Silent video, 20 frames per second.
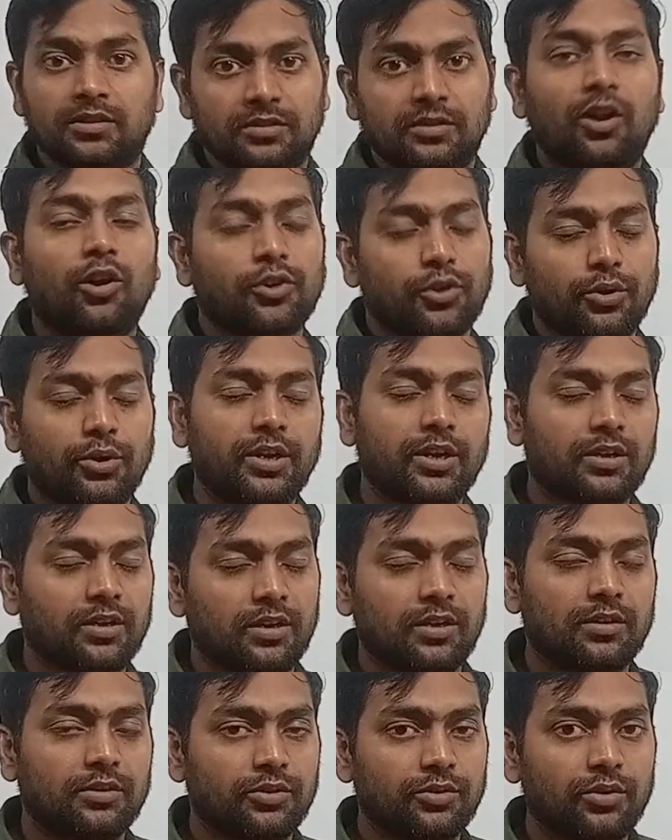Not unit
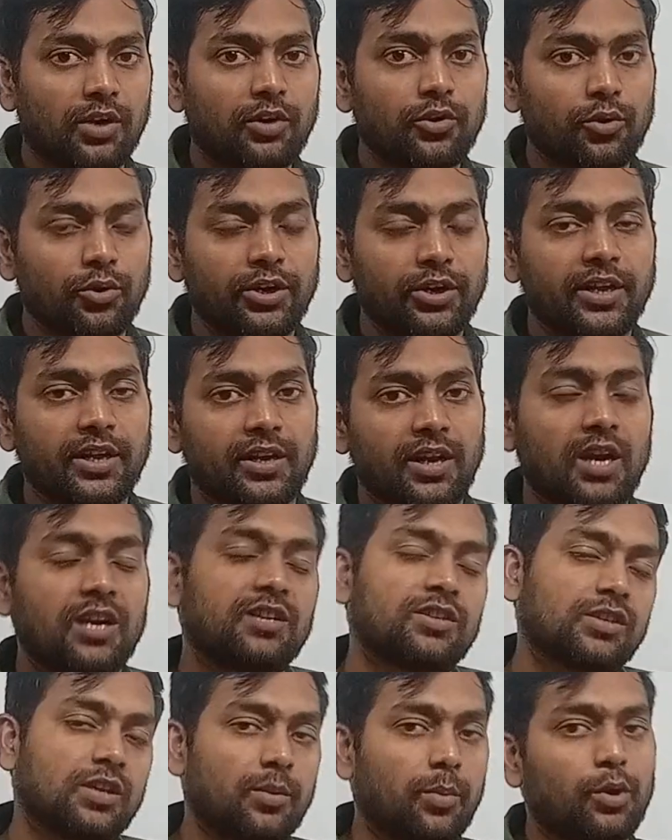area,
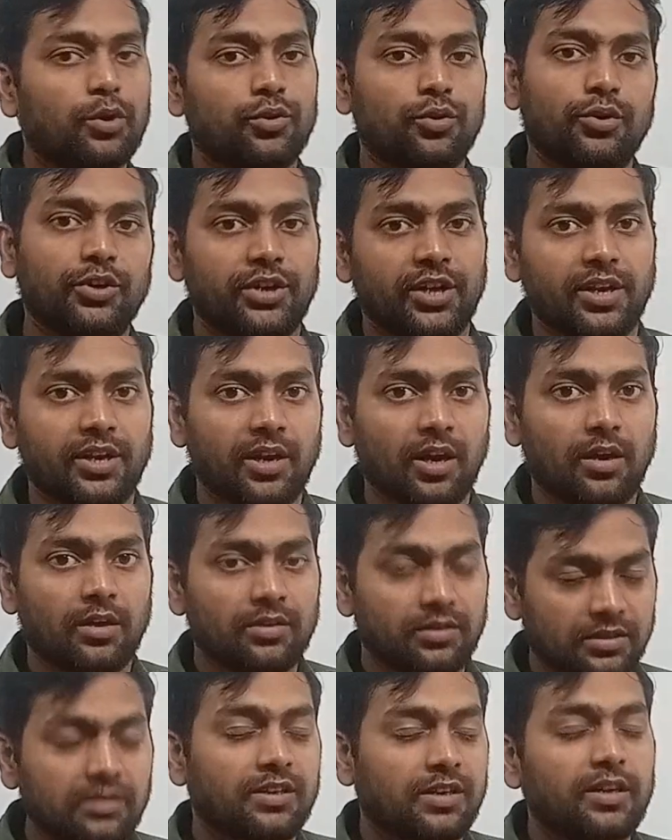it's about unit area.
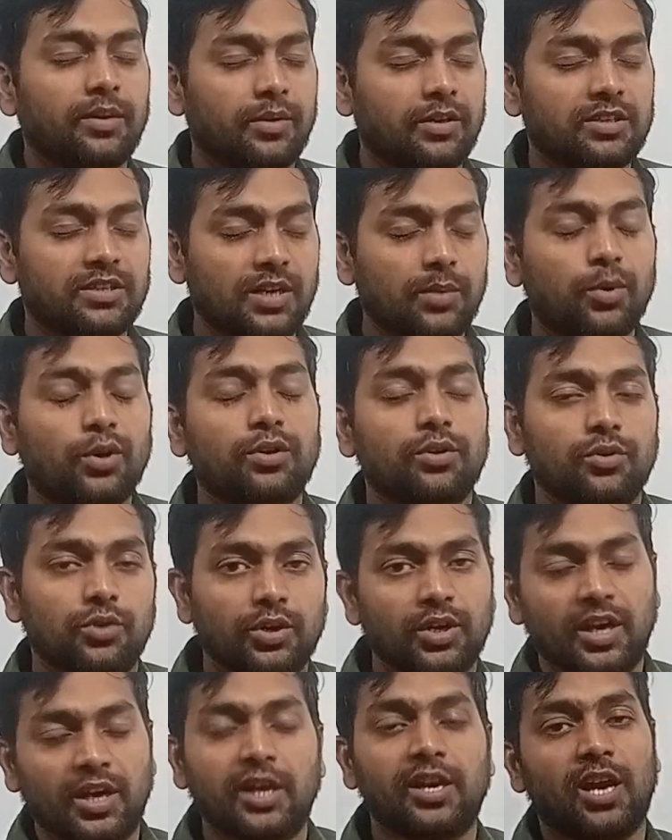It's about
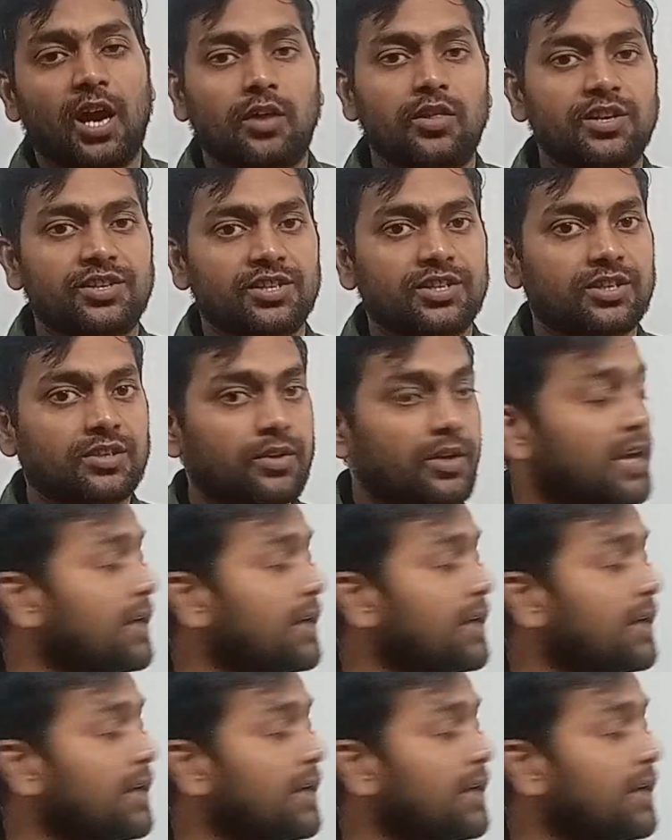area, that's it.